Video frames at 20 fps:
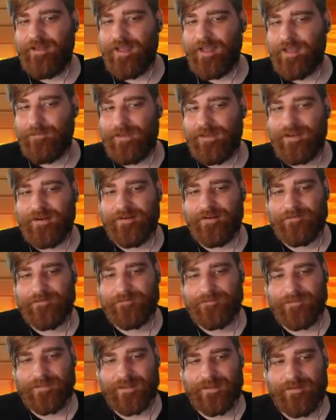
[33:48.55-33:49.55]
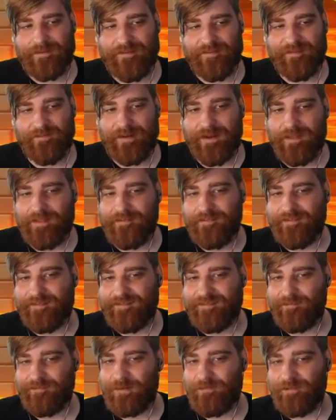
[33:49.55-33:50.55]
I mean, there's been other things
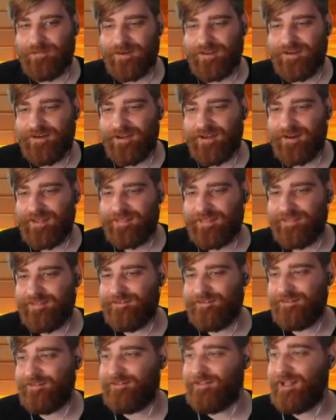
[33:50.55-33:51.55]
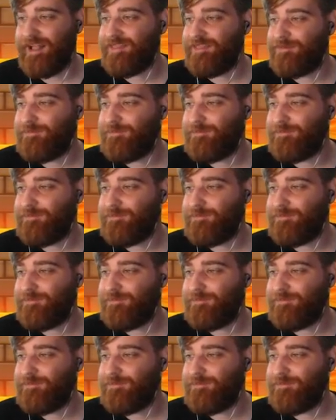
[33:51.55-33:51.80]
I've been working on at the